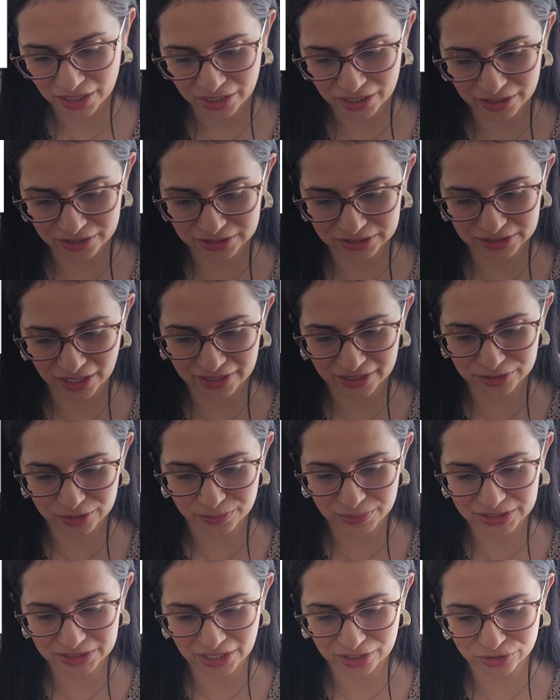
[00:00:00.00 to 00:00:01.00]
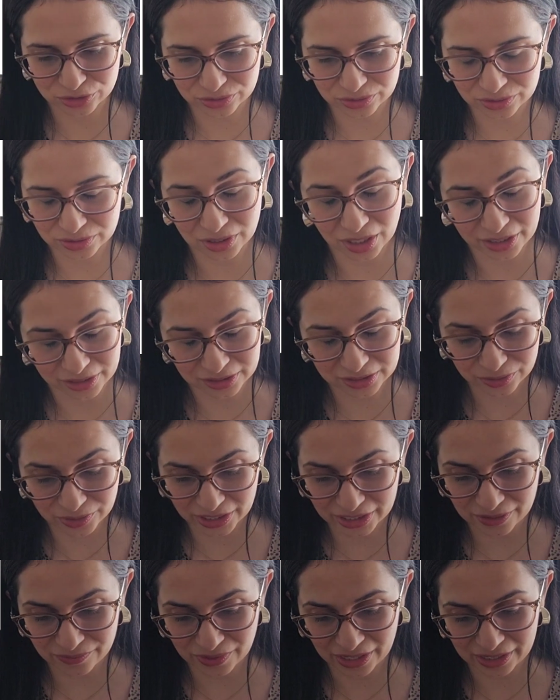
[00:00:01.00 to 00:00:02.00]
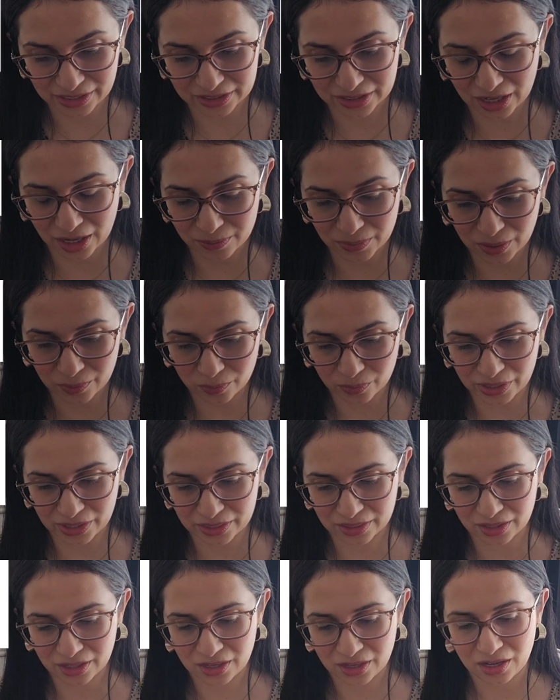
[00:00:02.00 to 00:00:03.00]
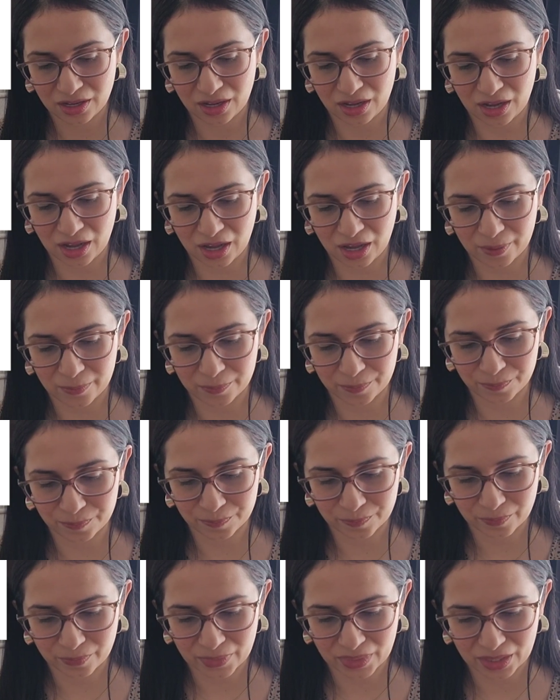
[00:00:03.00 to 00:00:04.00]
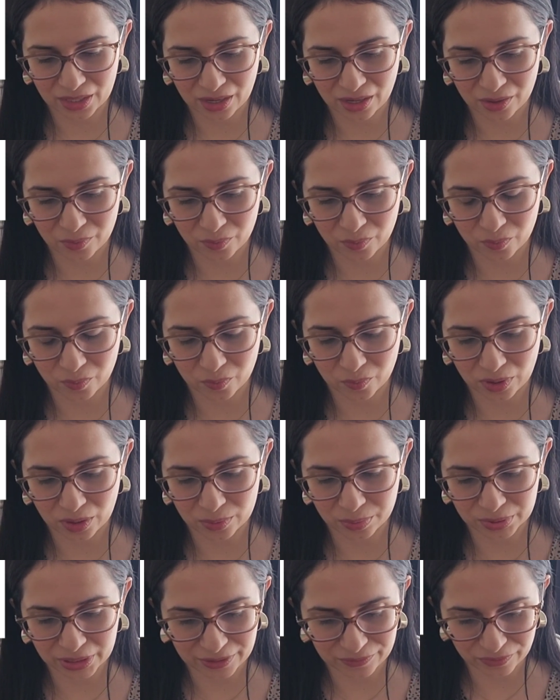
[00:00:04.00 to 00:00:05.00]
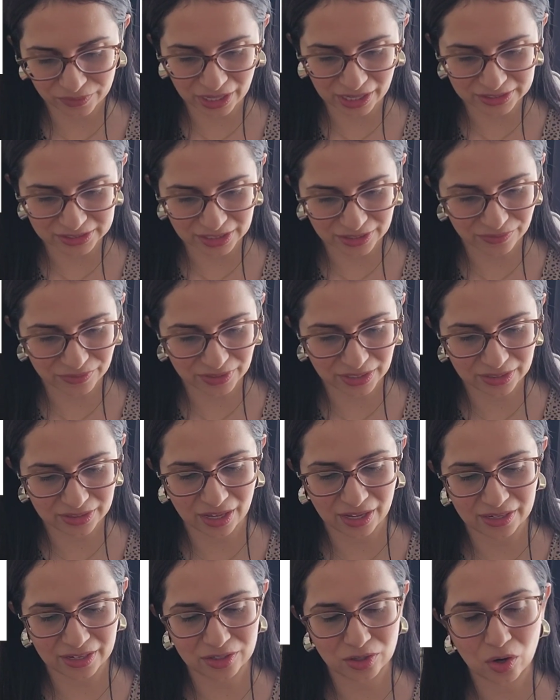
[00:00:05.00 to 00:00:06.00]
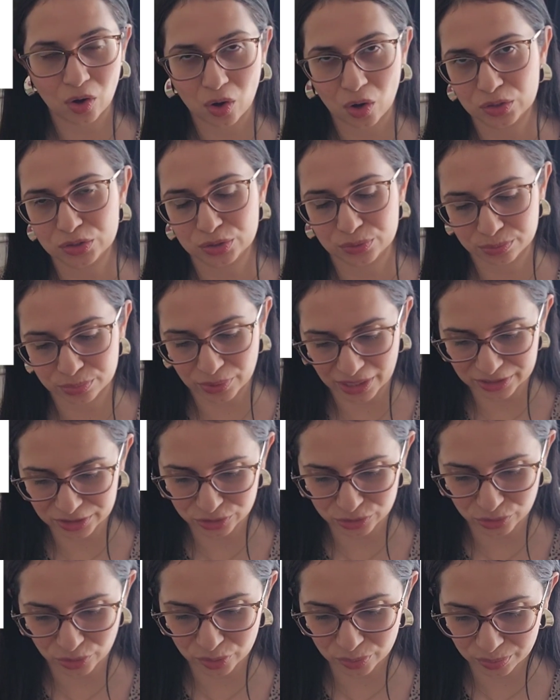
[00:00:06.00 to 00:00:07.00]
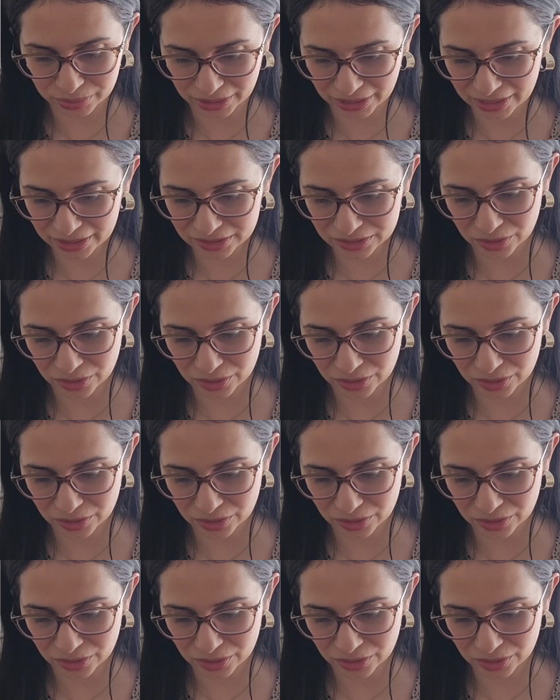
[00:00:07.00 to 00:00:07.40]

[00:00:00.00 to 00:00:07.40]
It decided to be like creative and come up with um, a playful activity that it called breaststroke play.